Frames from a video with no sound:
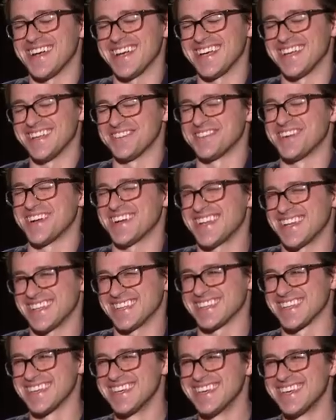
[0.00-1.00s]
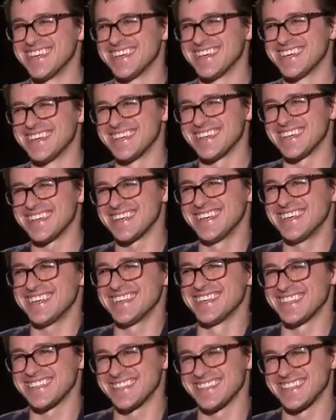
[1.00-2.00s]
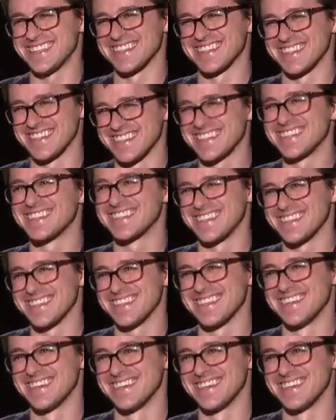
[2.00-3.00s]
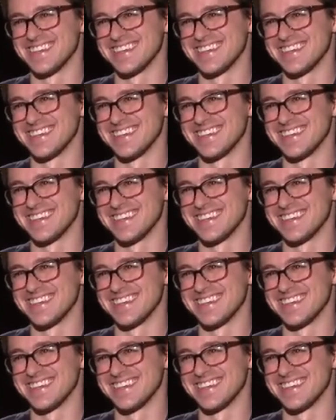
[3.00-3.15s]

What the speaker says: It's gonna be that you're gonna do something really really crazy.